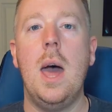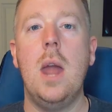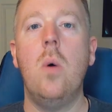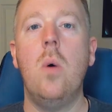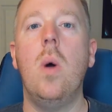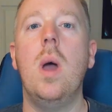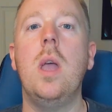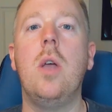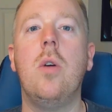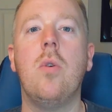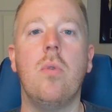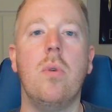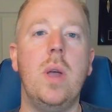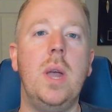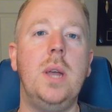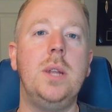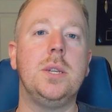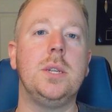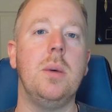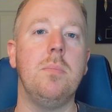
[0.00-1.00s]
how do I
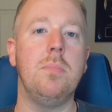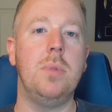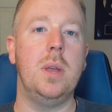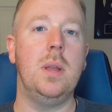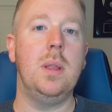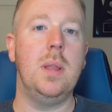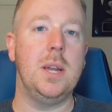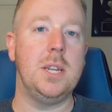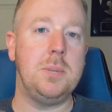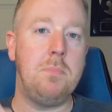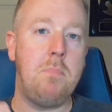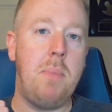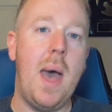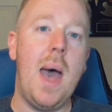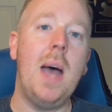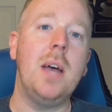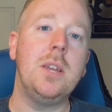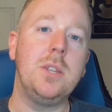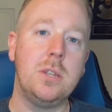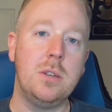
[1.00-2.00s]
create something that's
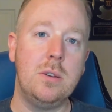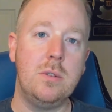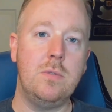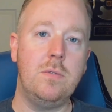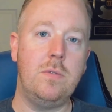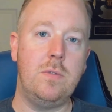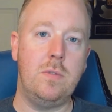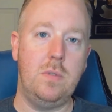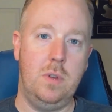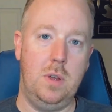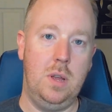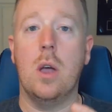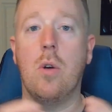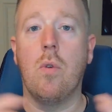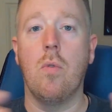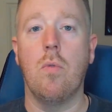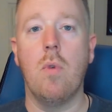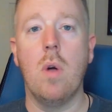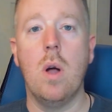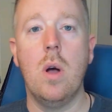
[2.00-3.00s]
passive, that
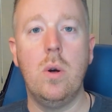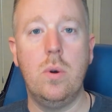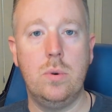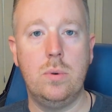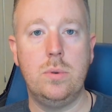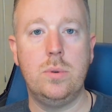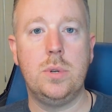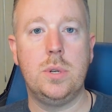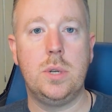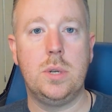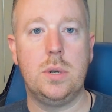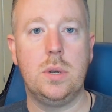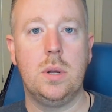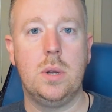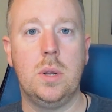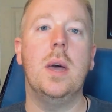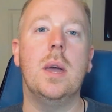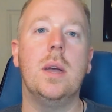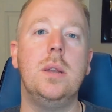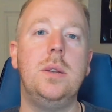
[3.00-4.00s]
grows,
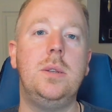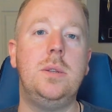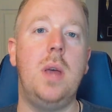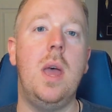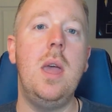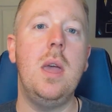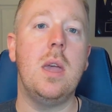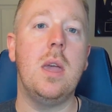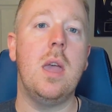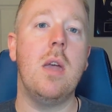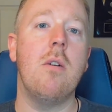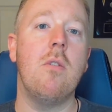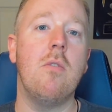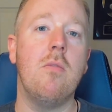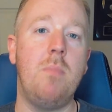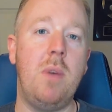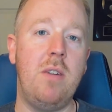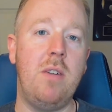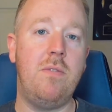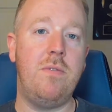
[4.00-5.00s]
and that can take care
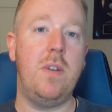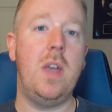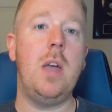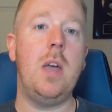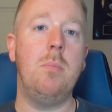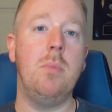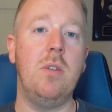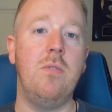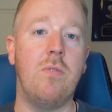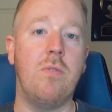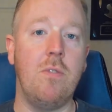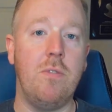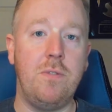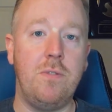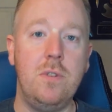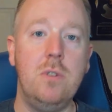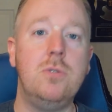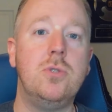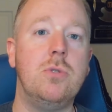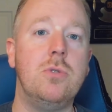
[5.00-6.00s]
of my family for
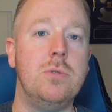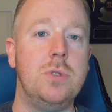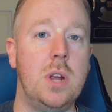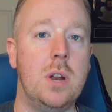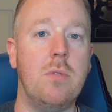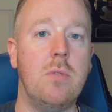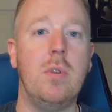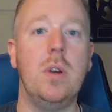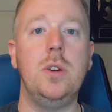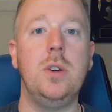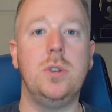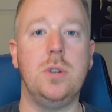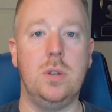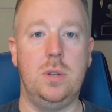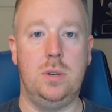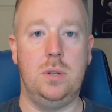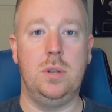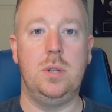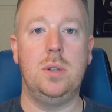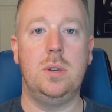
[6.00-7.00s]
future
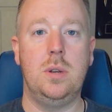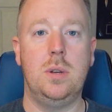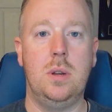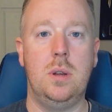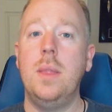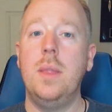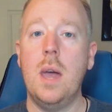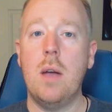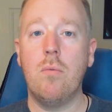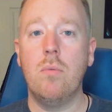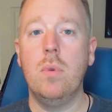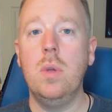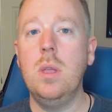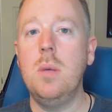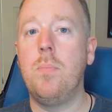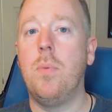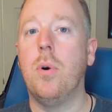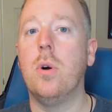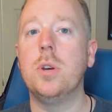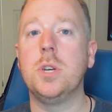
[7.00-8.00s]
generations? And that
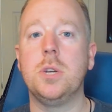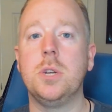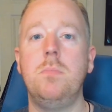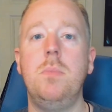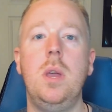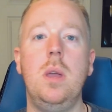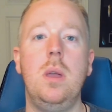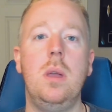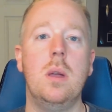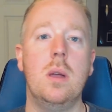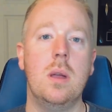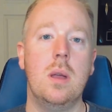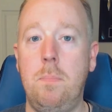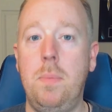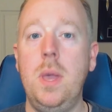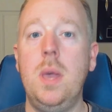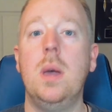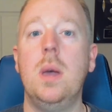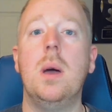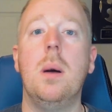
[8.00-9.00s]
really pushed me into
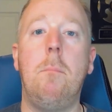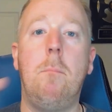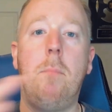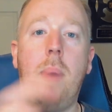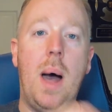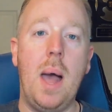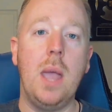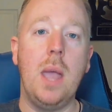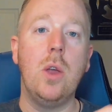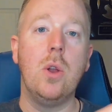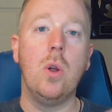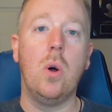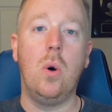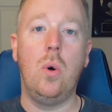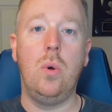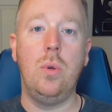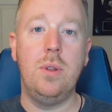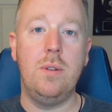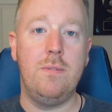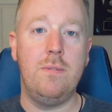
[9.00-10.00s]
being a buy and
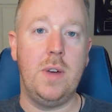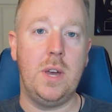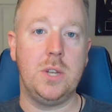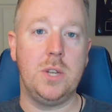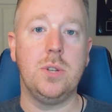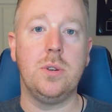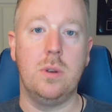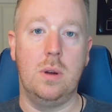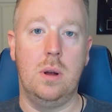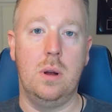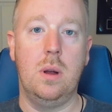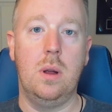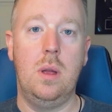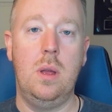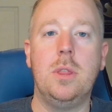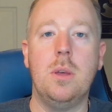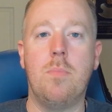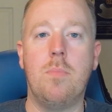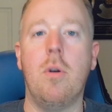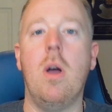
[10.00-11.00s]
hold investor.
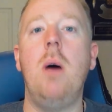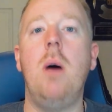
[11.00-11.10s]
But the